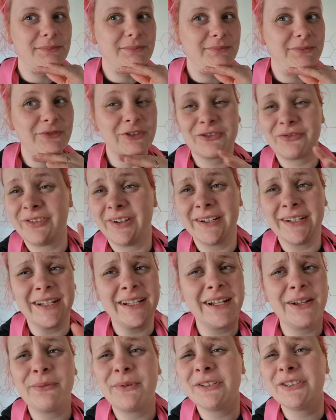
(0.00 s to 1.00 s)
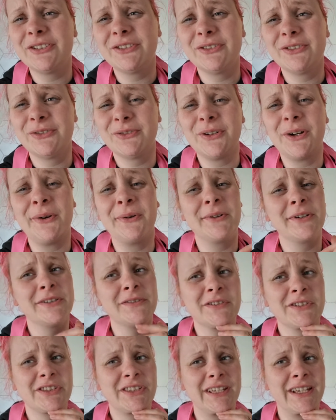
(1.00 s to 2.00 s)
for fun, and I want to do all her
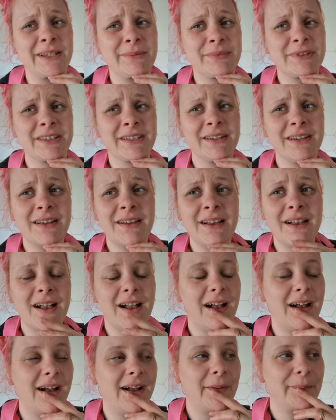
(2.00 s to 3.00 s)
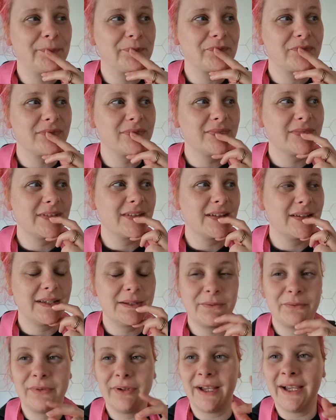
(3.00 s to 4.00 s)
recipes. Um,
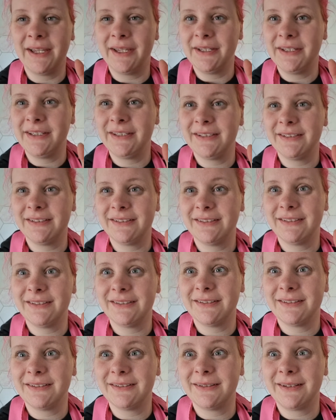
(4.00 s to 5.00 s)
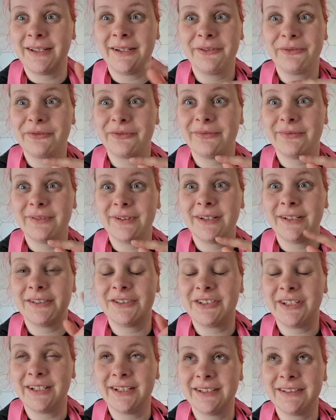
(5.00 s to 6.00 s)
I
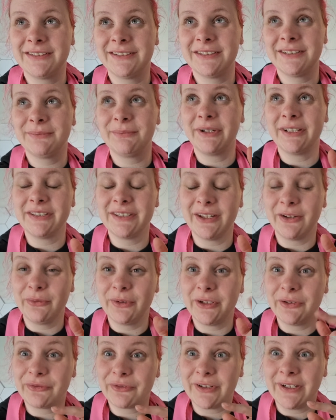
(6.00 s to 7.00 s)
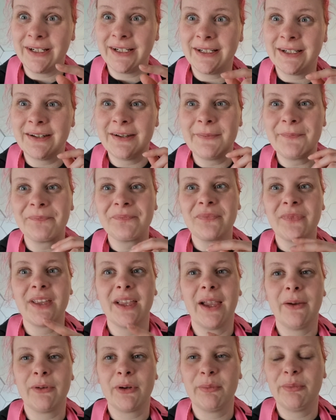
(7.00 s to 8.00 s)
challenged myself with a friend,
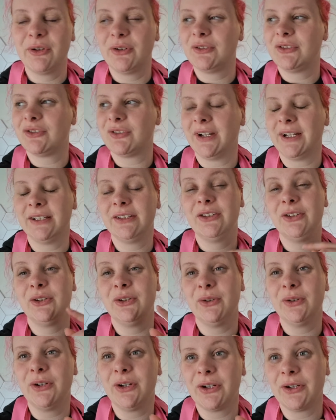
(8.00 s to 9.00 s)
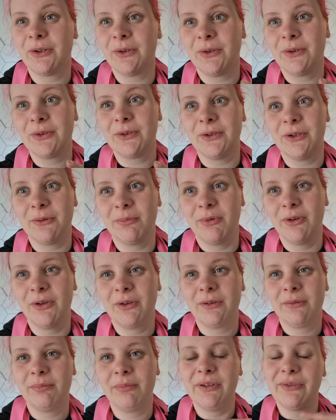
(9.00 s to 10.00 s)
and we're both trying to cook her whole
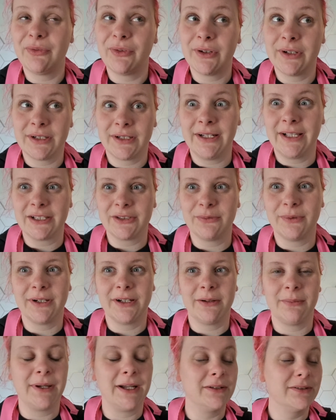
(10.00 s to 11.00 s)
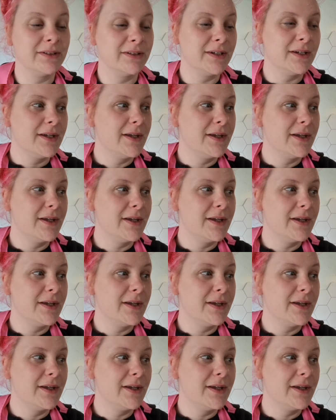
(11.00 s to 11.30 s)
cookbook before the next one come out.